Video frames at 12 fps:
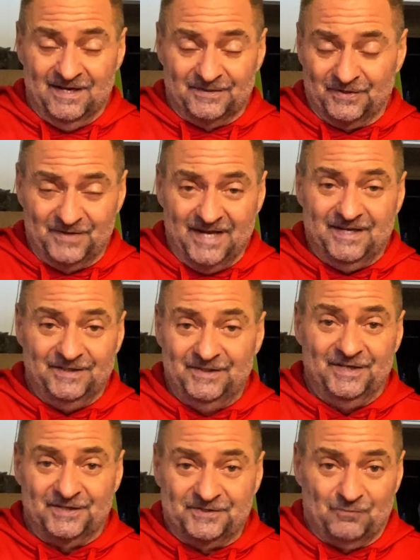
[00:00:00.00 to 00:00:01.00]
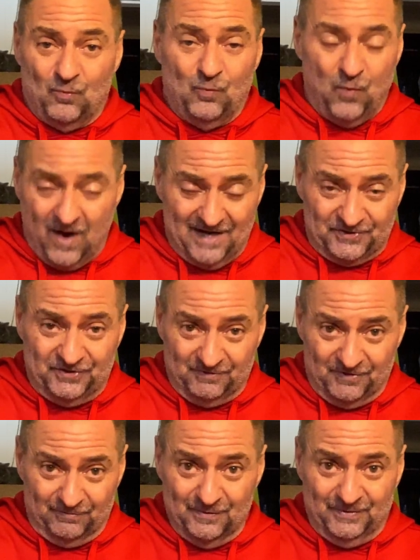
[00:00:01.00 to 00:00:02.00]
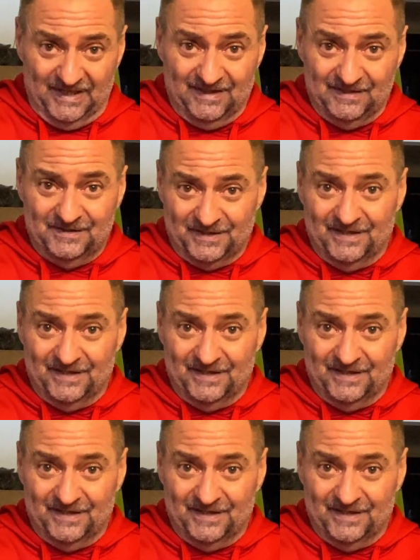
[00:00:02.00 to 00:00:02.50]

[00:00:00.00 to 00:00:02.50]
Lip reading: so they could just watch the routines